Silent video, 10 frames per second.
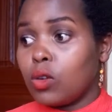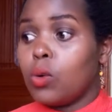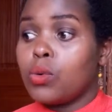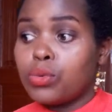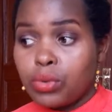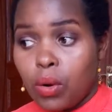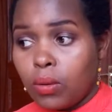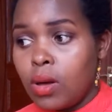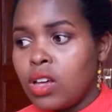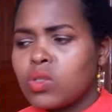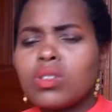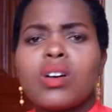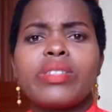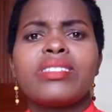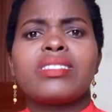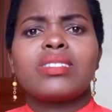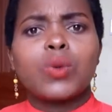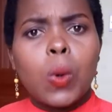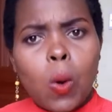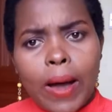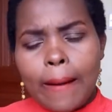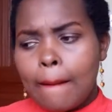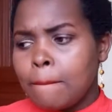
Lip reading: go wrong. So now this is why